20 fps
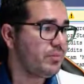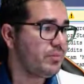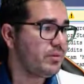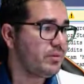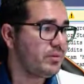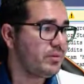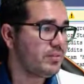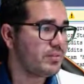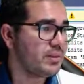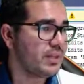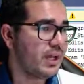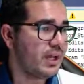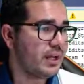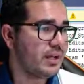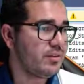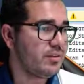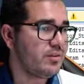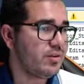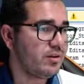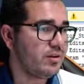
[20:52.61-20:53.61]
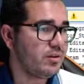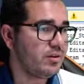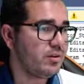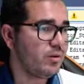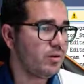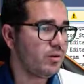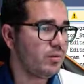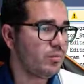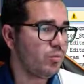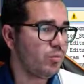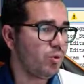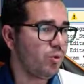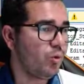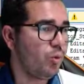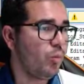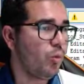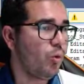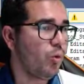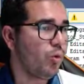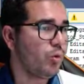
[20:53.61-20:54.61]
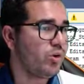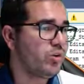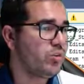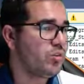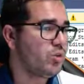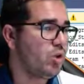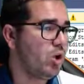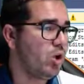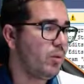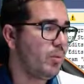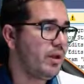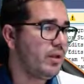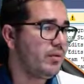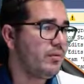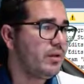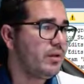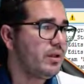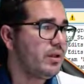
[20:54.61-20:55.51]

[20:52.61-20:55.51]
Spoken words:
status here, motor stop it,